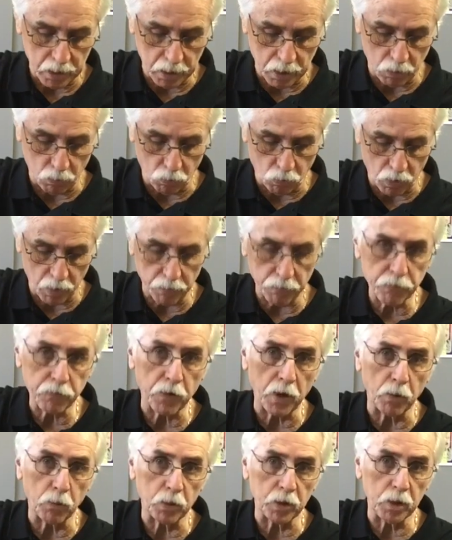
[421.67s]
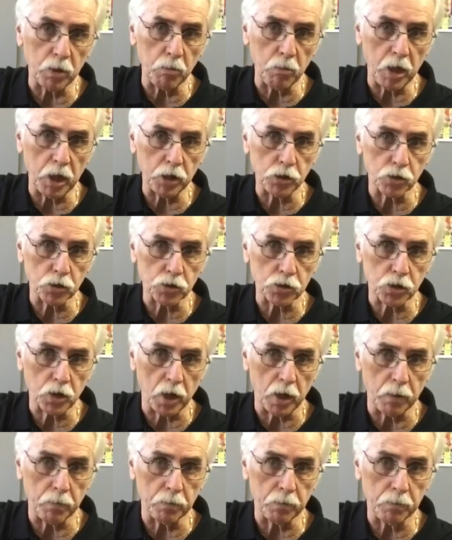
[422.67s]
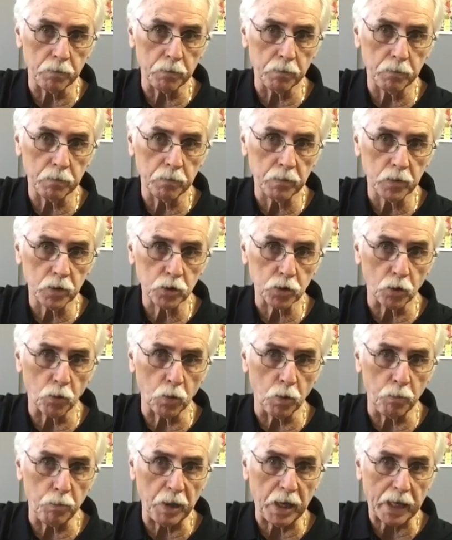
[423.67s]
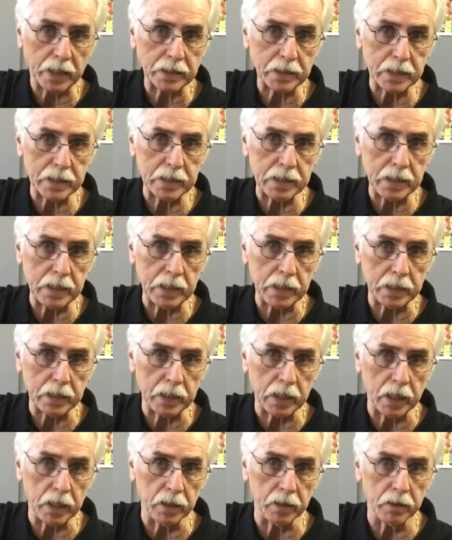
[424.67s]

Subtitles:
then 1 fret with the major shape. So we're back to D again.